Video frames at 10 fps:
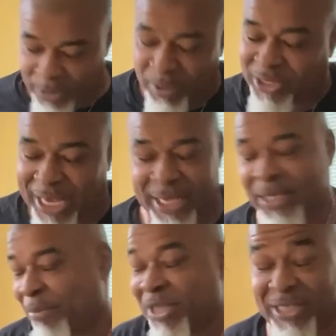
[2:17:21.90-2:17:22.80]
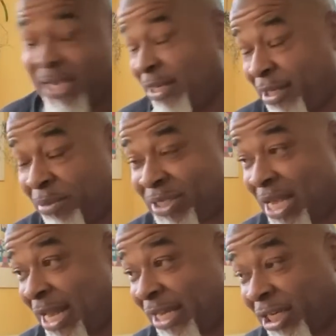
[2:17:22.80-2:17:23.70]
give me a second. Give me a second. Give me a
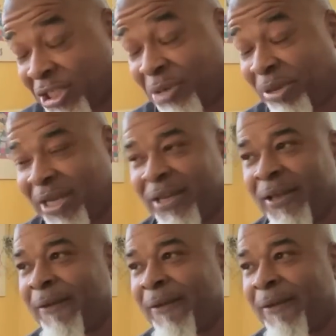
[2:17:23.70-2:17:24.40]
second. I'll kiss you in a minute.